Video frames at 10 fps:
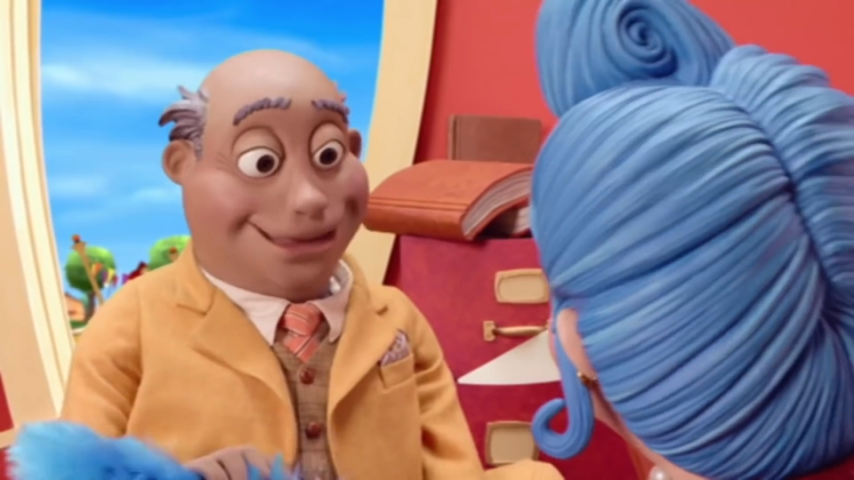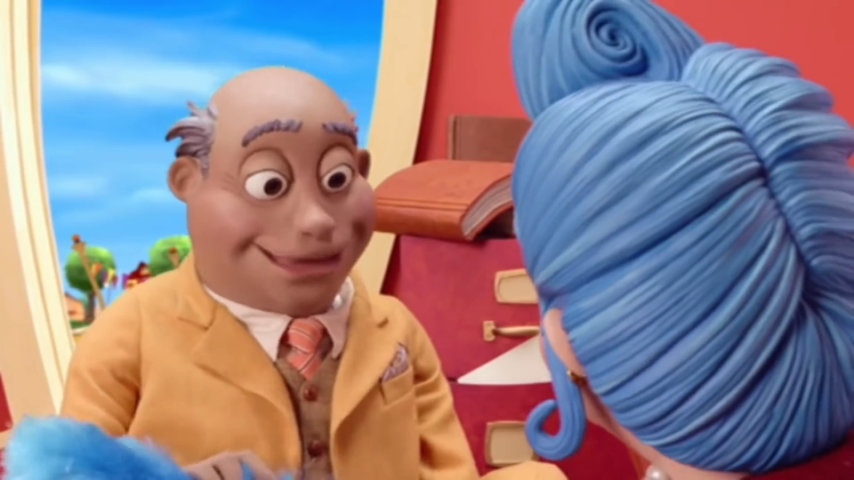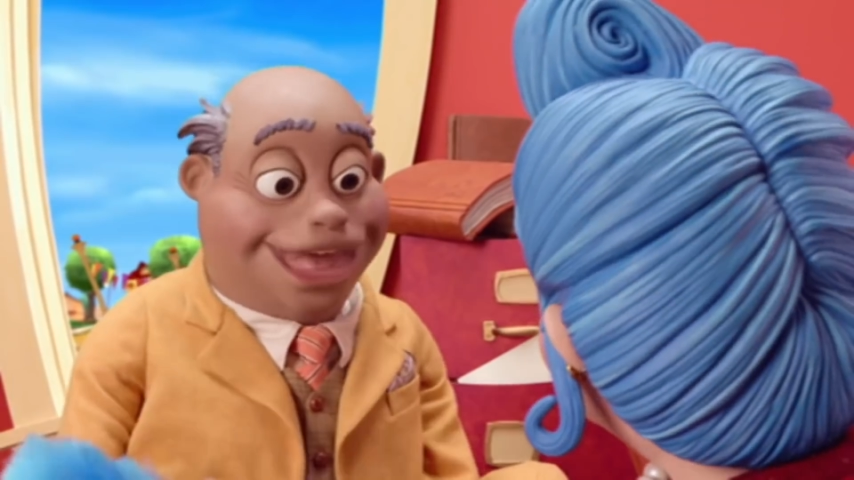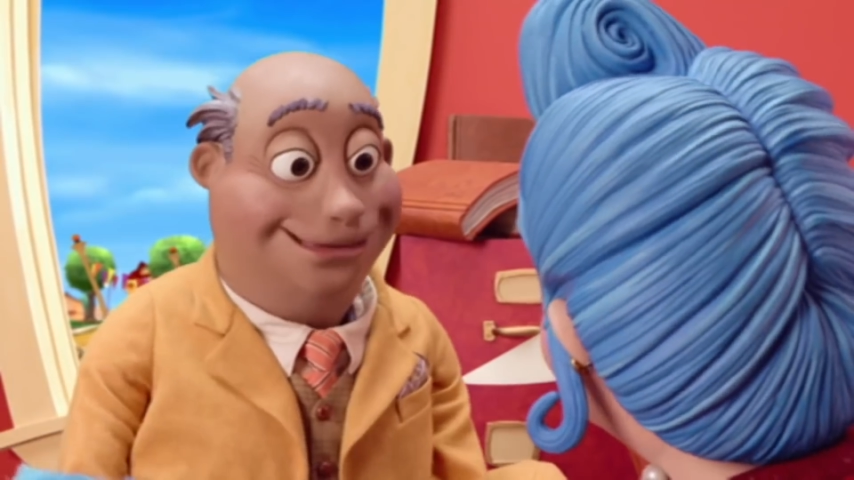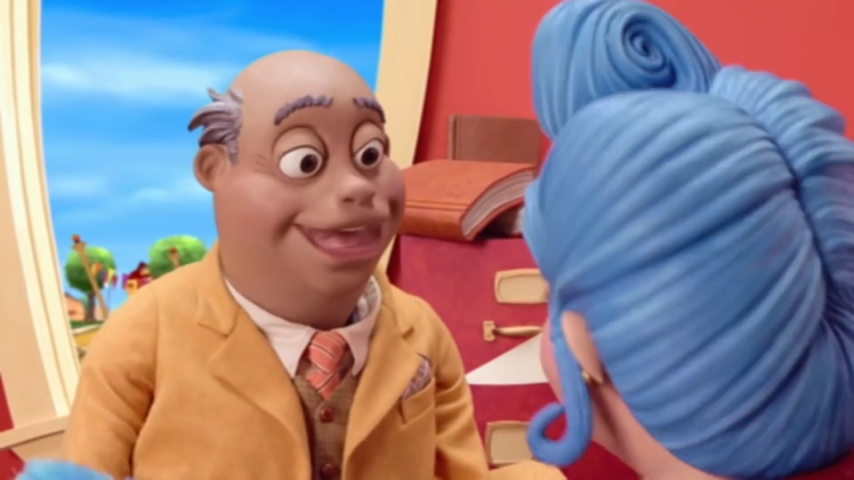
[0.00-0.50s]

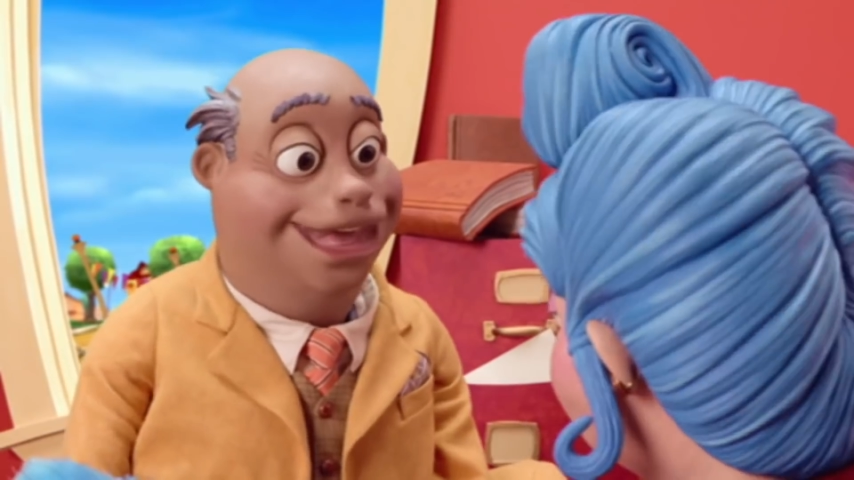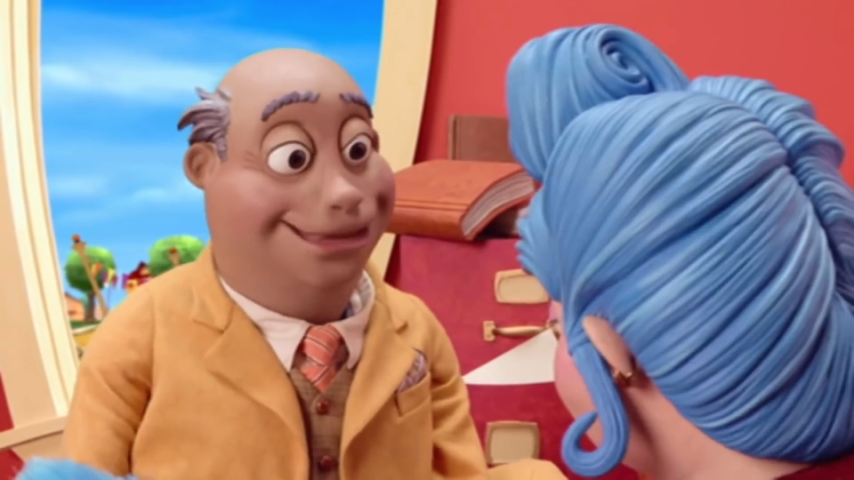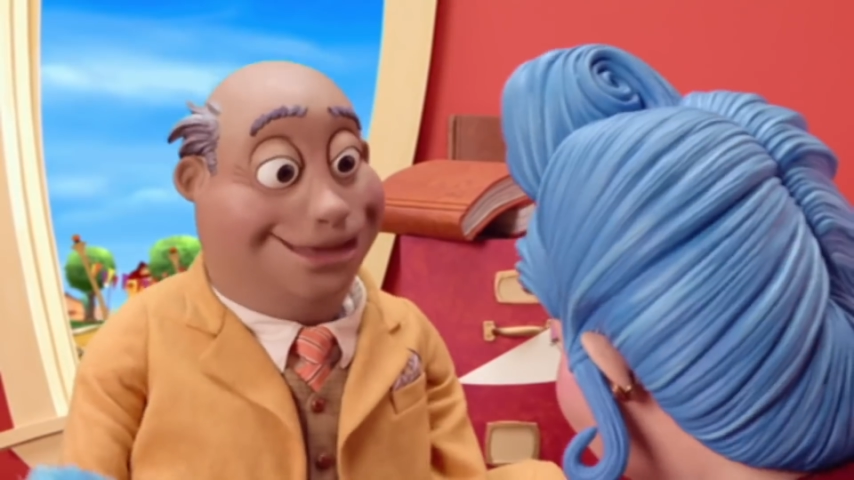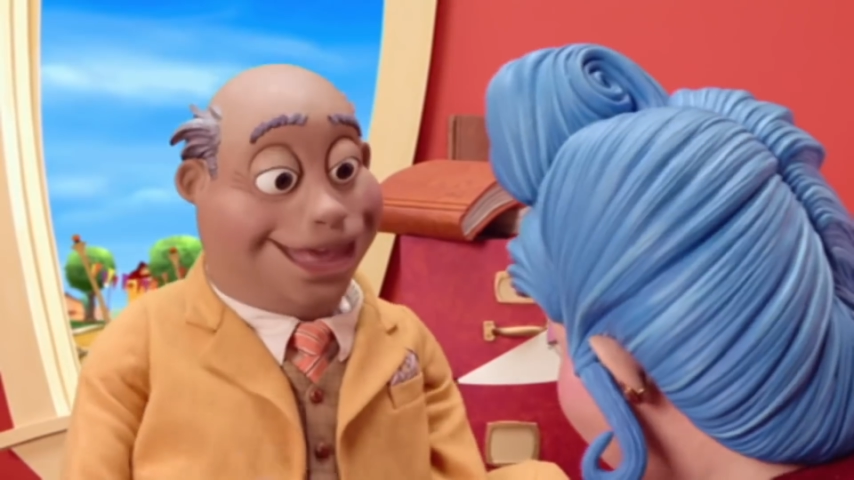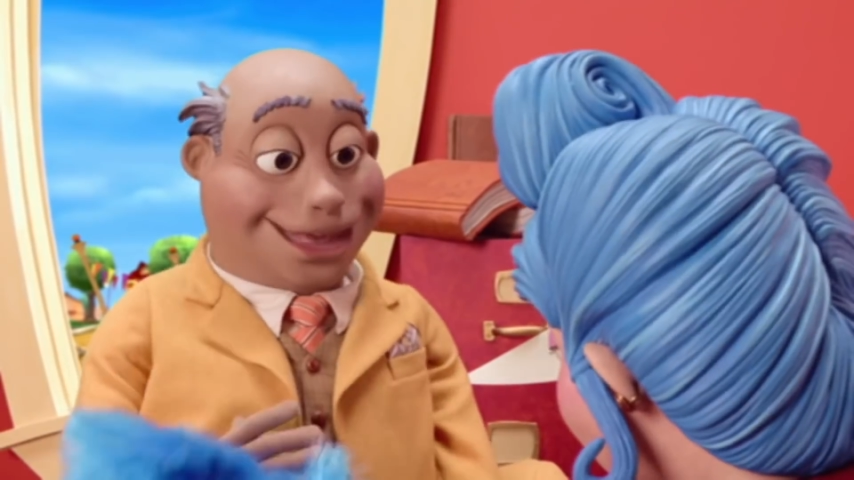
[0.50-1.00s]
Busybody,
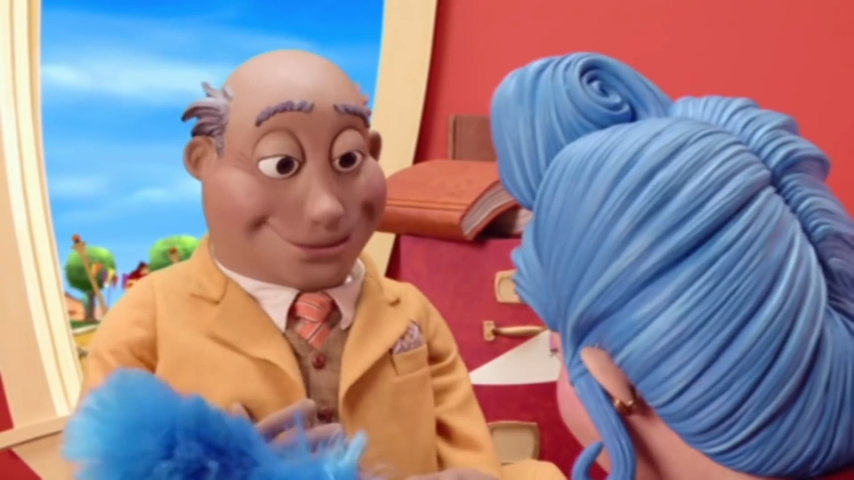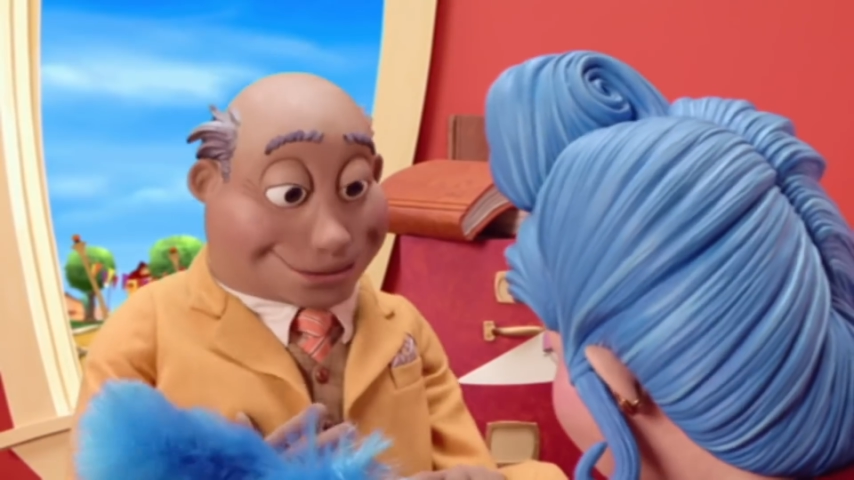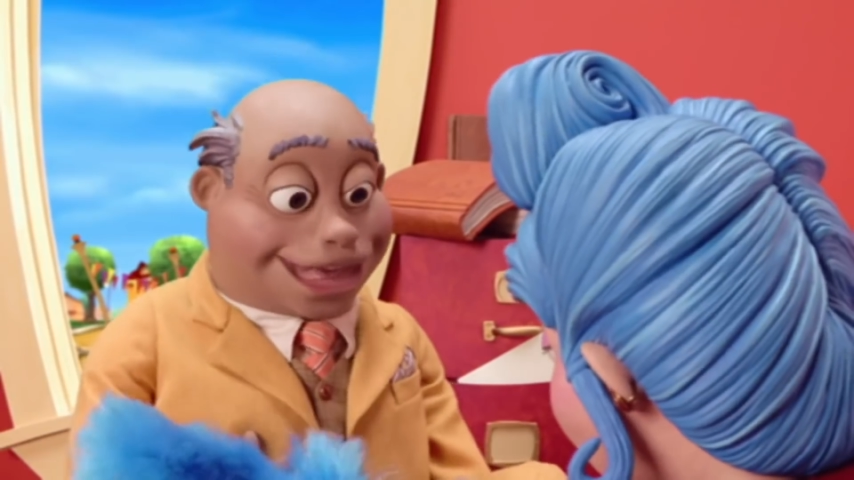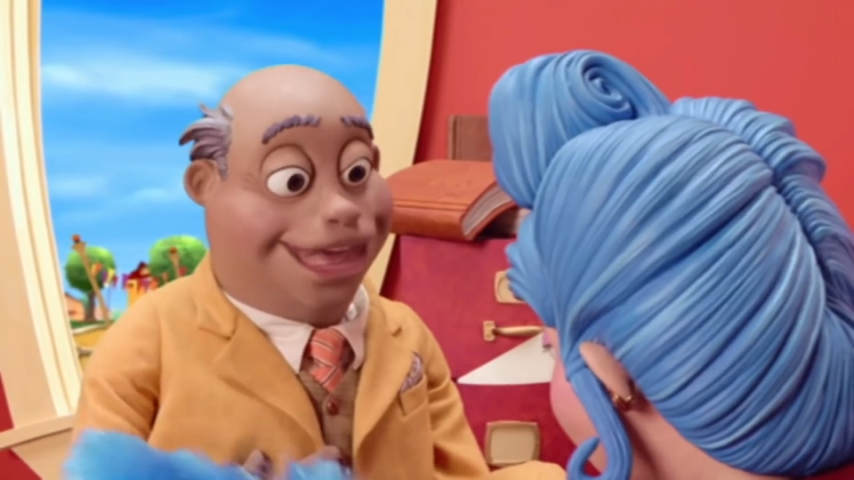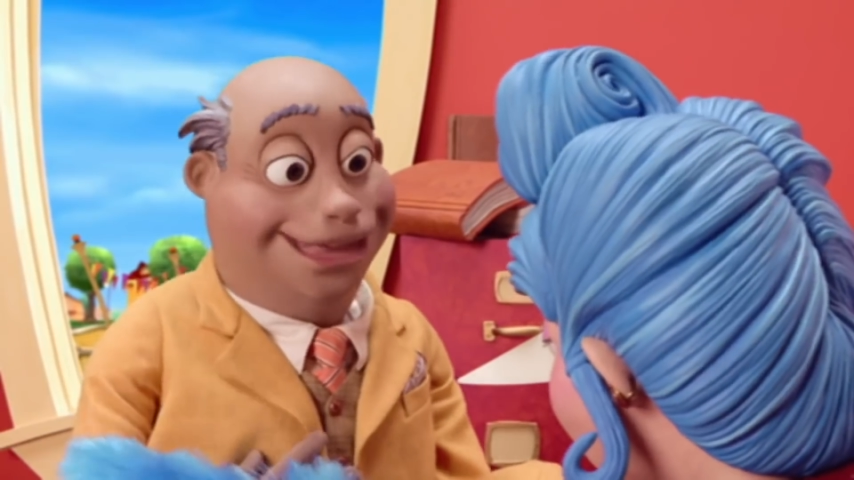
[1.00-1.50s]

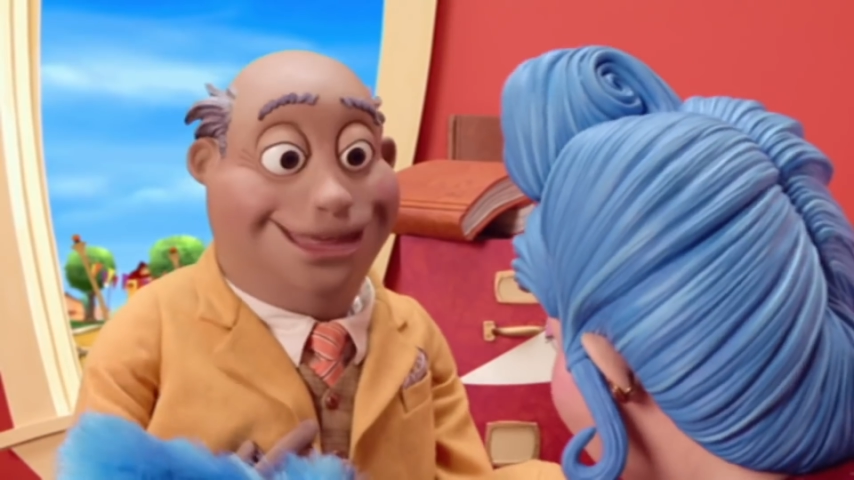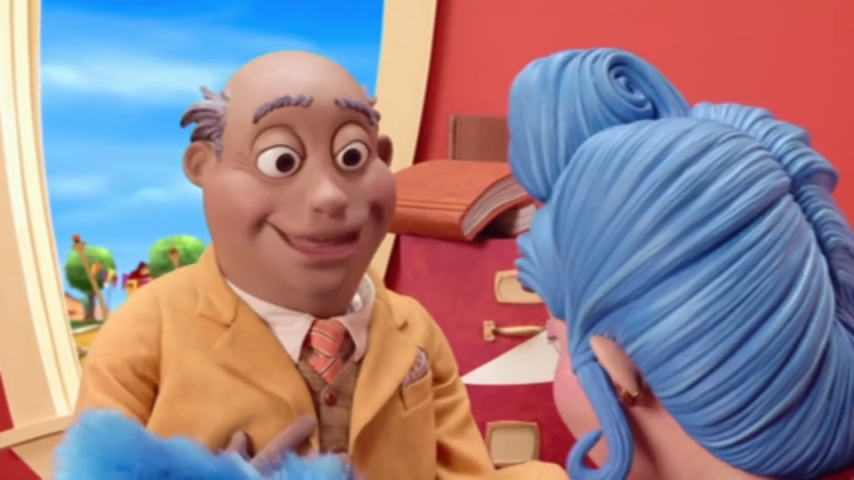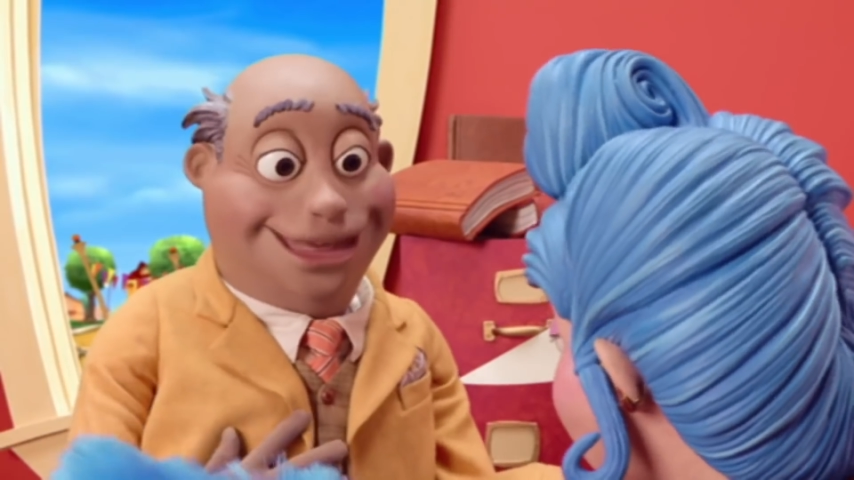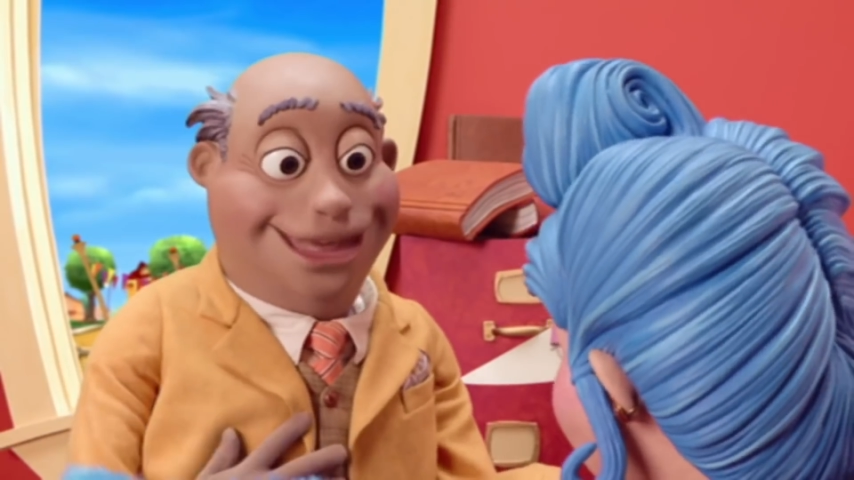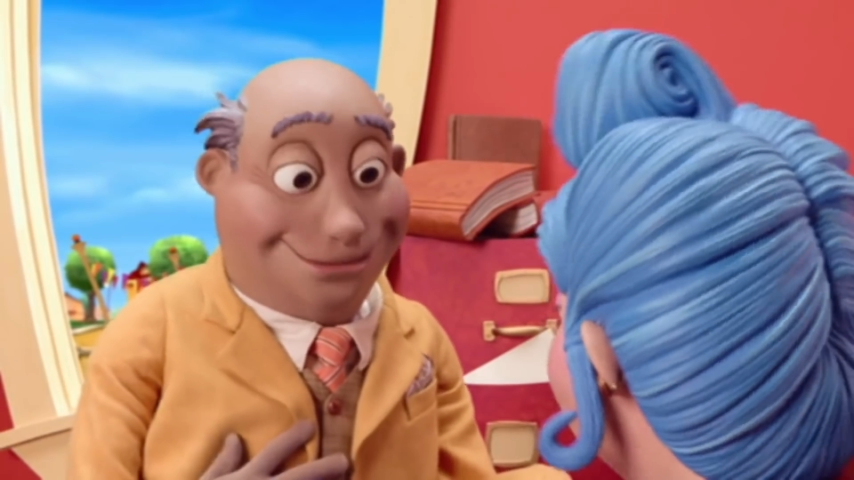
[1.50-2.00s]
please
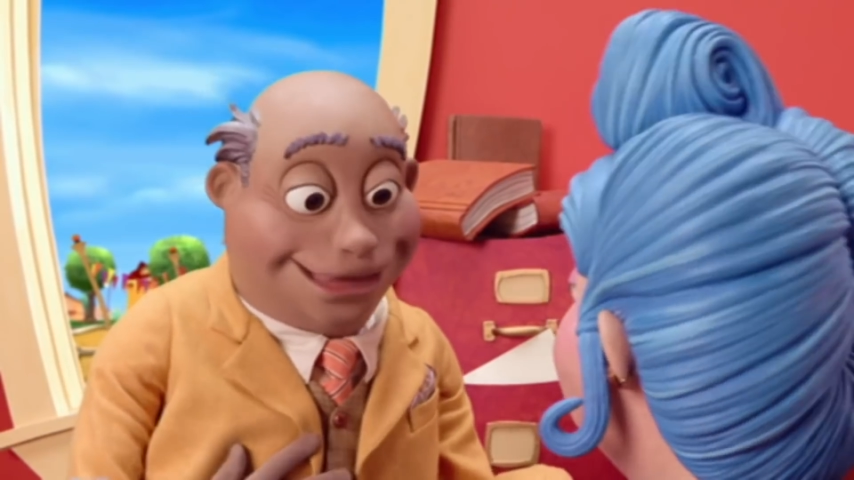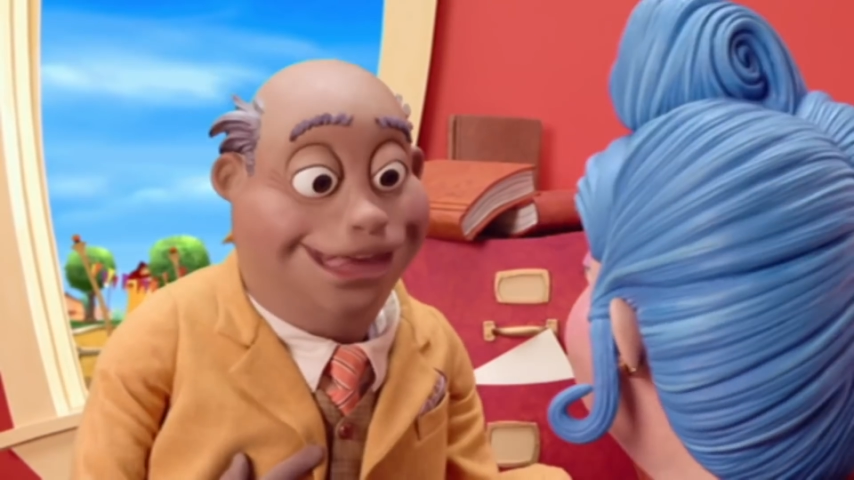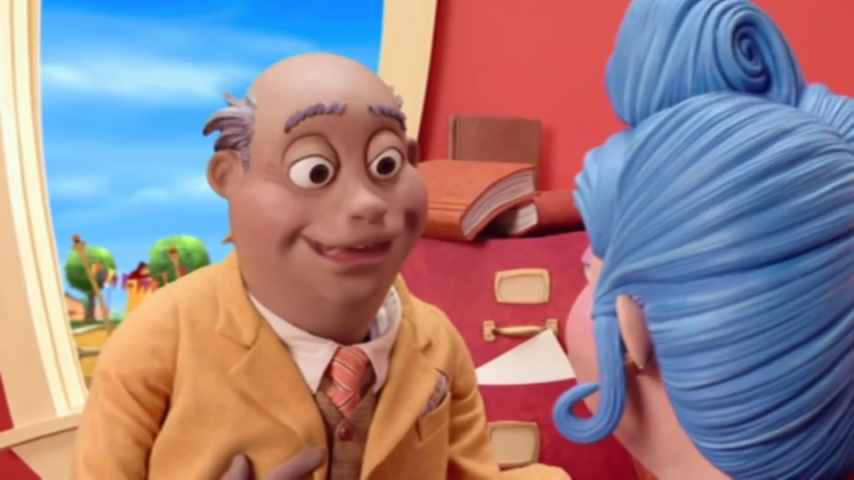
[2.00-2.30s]
forgive me!